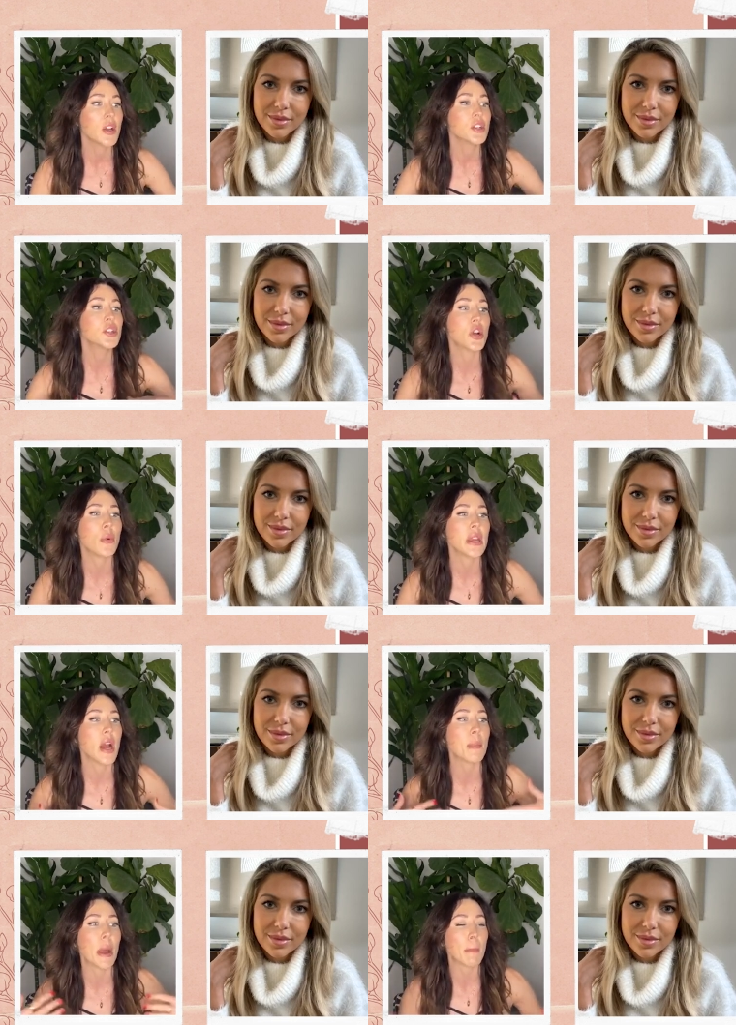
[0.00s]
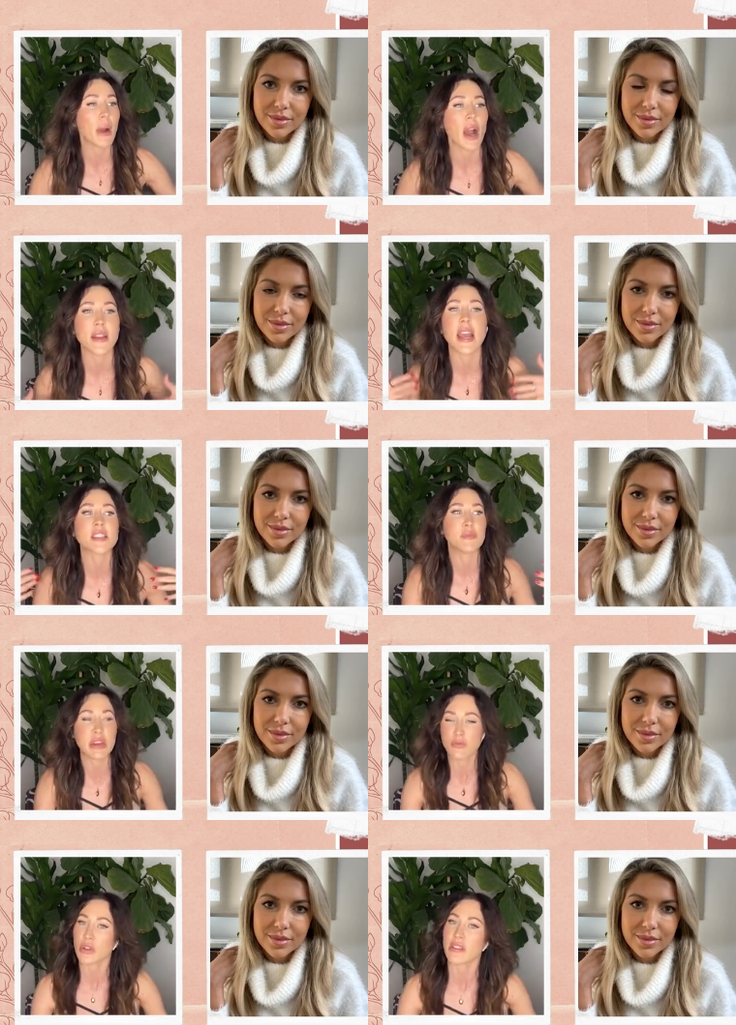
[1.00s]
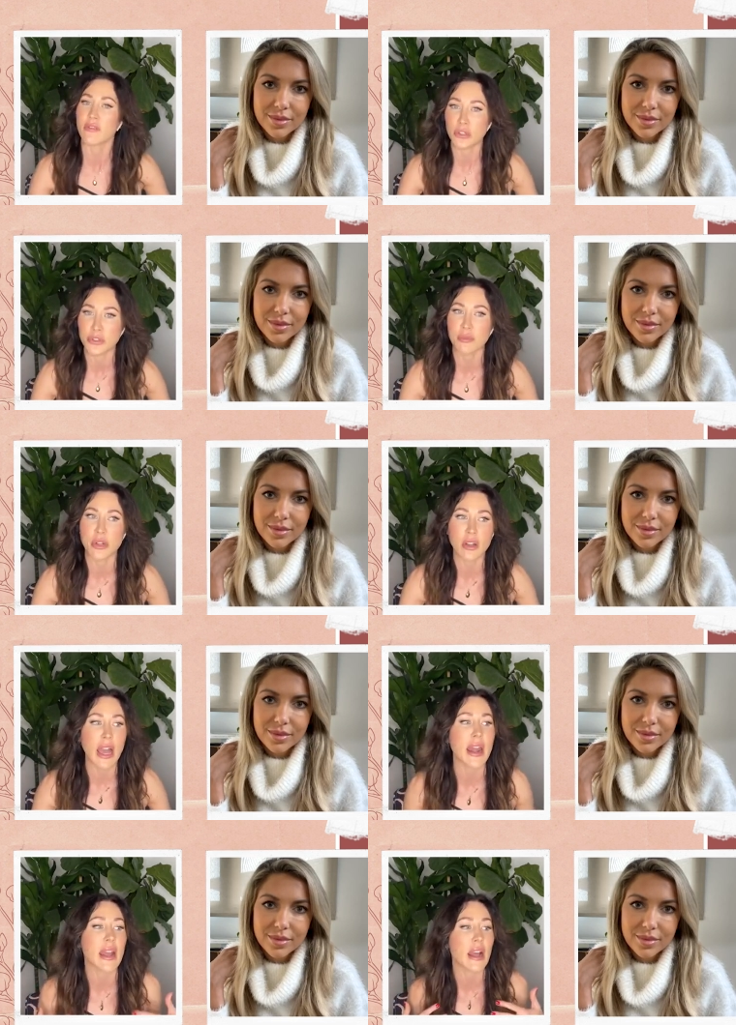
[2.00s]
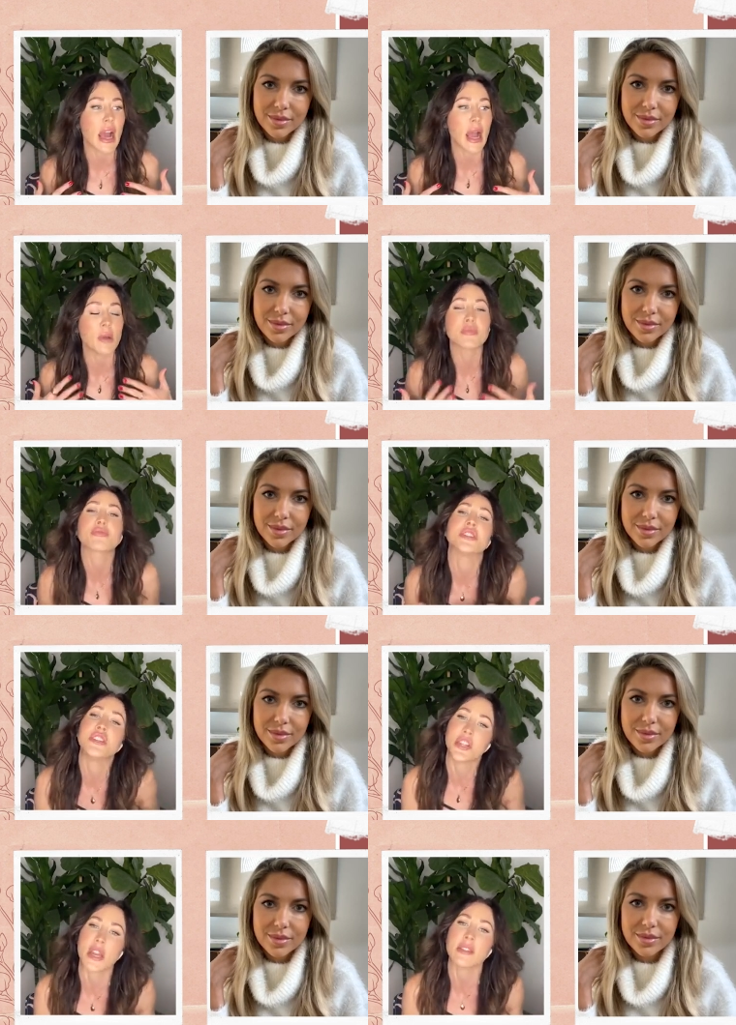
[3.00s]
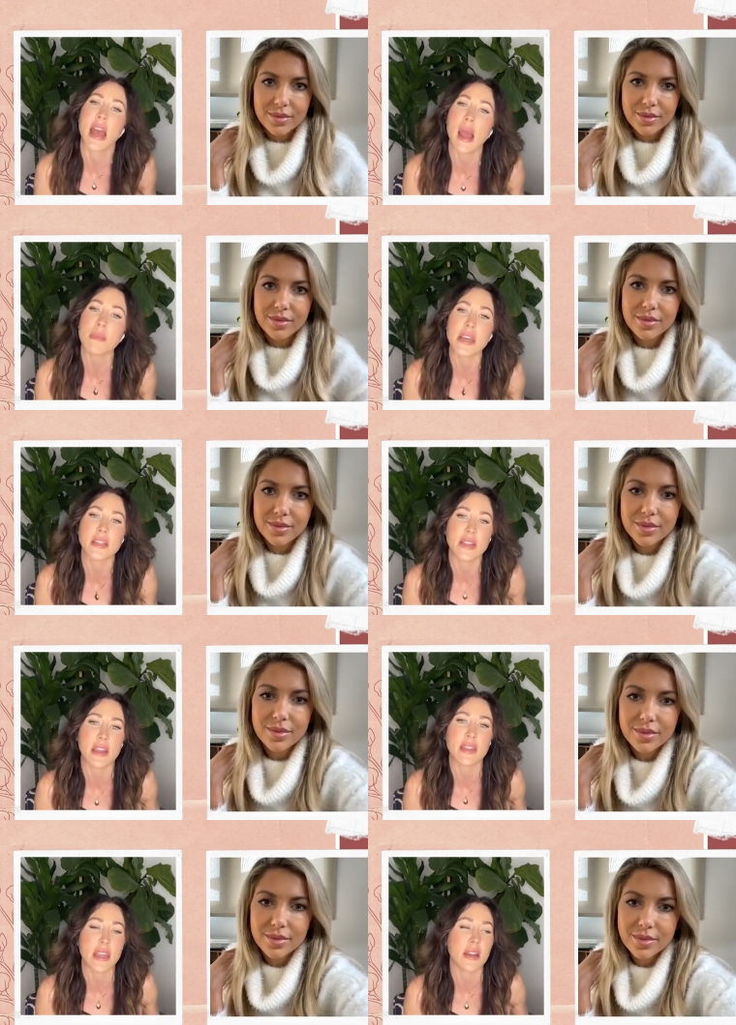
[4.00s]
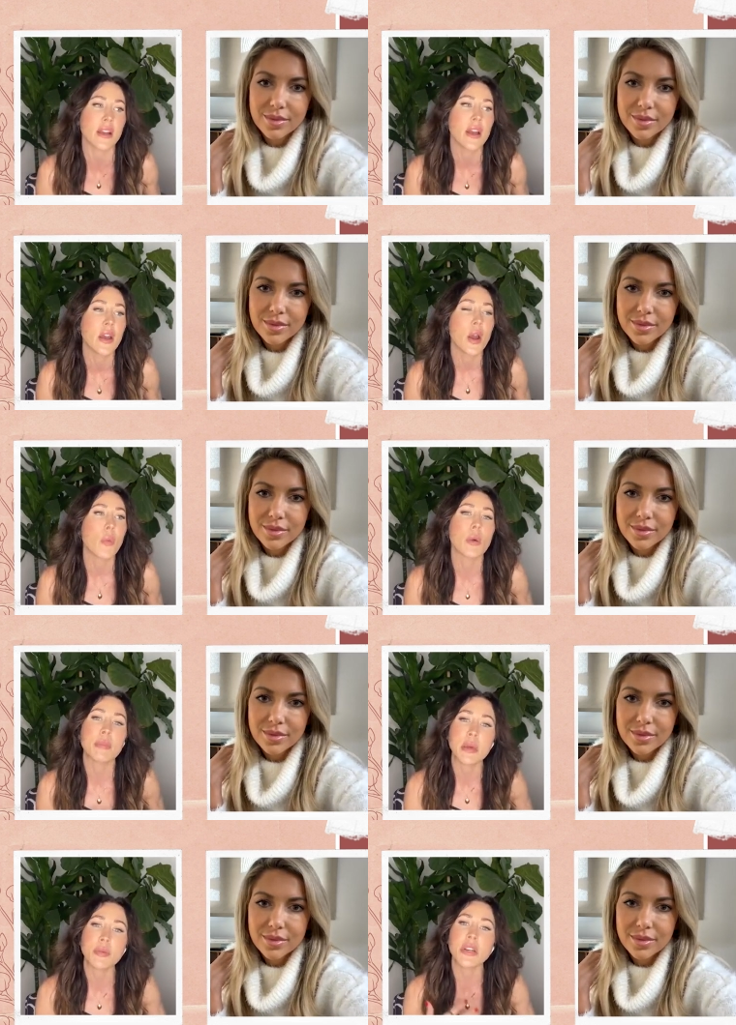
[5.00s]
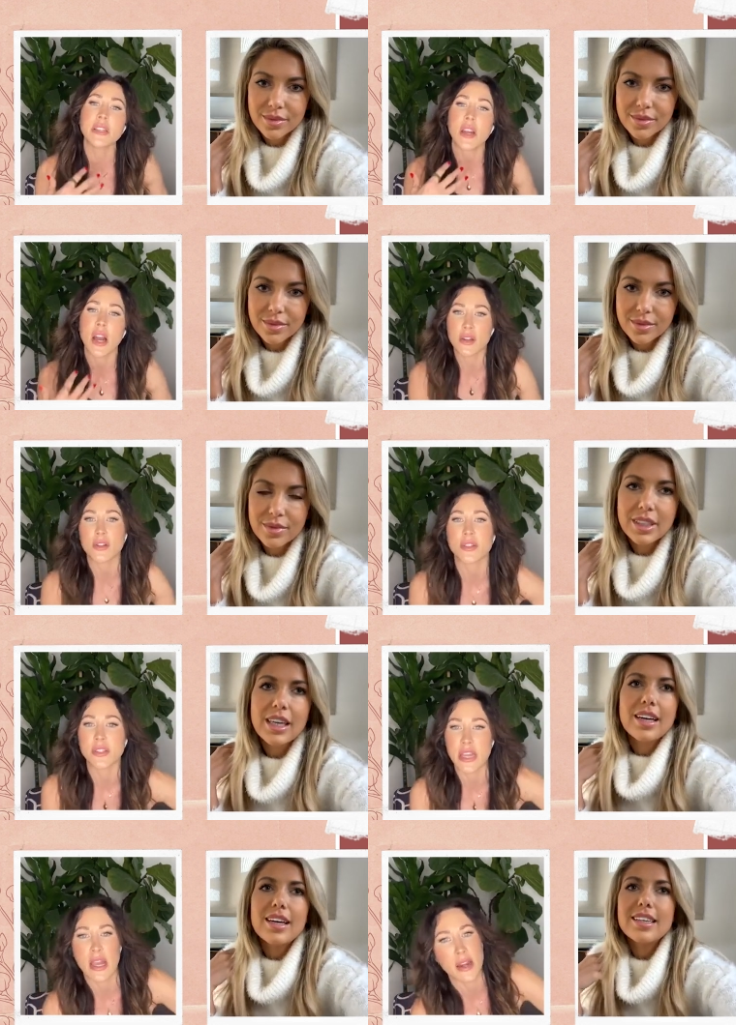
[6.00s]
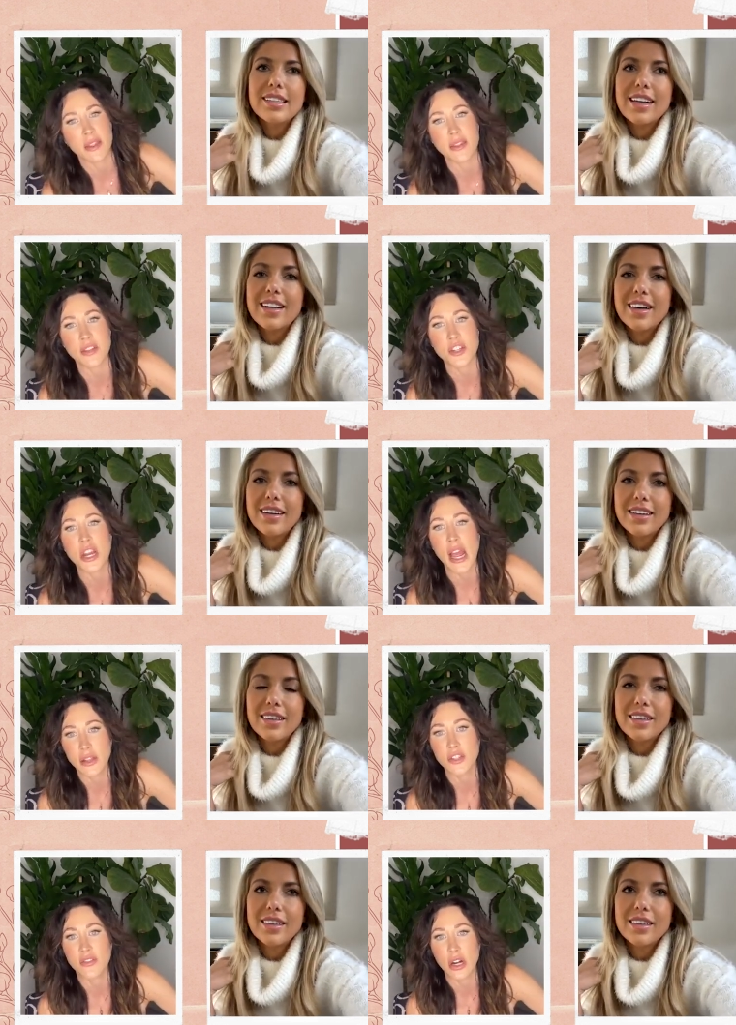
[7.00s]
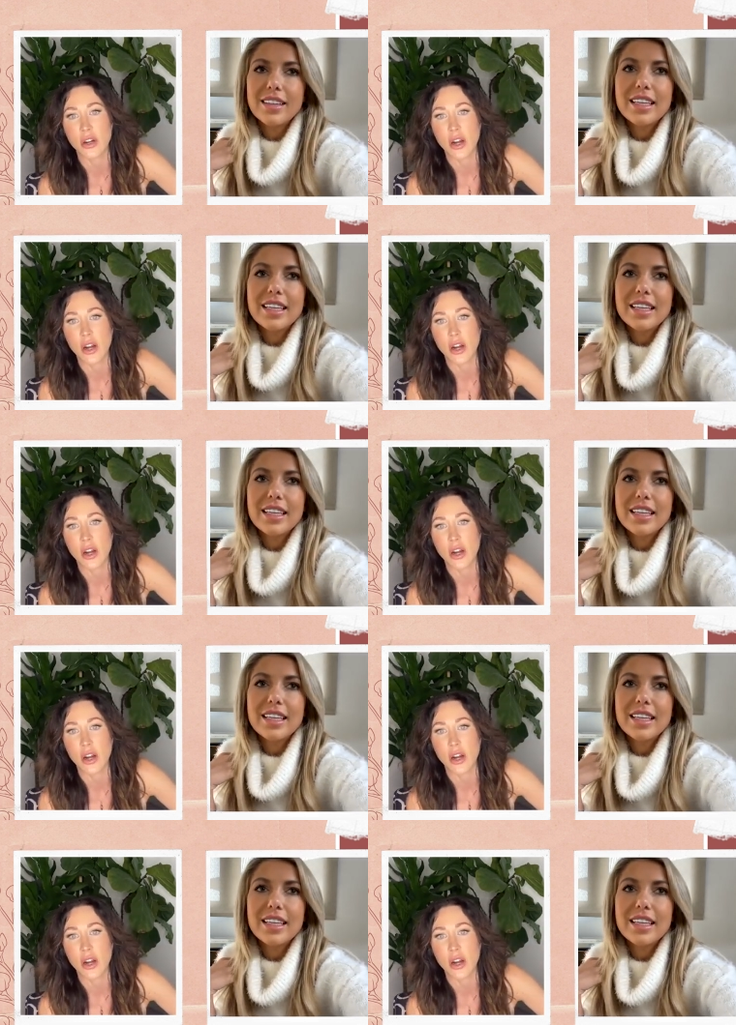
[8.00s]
Speaker 1: showing up on a podcast being really vulnerable and I I appreciate that because I think when people can understand the challenge of our